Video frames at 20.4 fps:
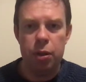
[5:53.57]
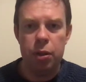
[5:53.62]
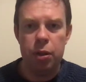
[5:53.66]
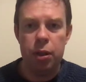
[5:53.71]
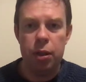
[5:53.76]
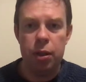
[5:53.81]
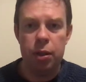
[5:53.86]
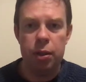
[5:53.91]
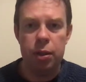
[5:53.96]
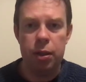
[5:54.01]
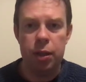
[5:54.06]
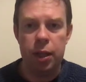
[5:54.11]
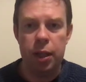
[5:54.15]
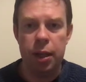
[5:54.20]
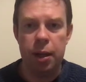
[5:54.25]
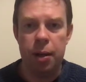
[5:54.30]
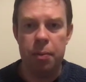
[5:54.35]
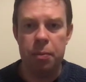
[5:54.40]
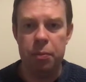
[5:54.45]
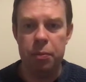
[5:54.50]
the the
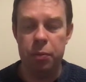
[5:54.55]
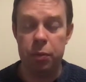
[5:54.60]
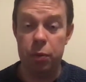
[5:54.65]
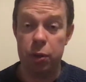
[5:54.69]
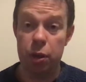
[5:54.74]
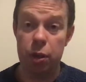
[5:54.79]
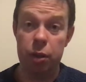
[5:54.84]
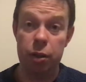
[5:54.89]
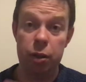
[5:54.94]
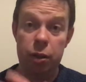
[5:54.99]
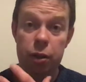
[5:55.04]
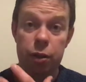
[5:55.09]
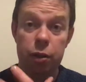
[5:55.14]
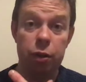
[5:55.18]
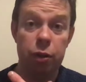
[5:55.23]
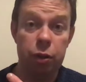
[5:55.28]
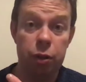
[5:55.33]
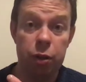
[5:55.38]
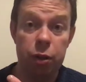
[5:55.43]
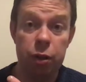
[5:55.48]
um,
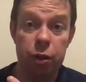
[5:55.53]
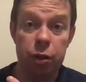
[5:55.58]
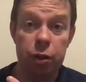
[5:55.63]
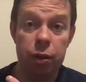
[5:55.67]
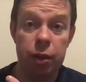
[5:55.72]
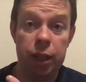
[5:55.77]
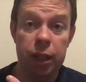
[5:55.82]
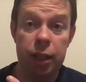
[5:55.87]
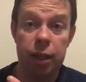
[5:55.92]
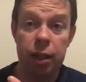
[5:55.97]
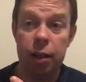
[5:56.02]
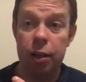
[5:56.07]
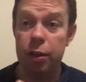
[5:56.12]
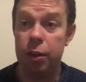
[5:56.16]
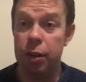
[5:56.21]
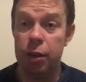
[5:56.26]
the, uh,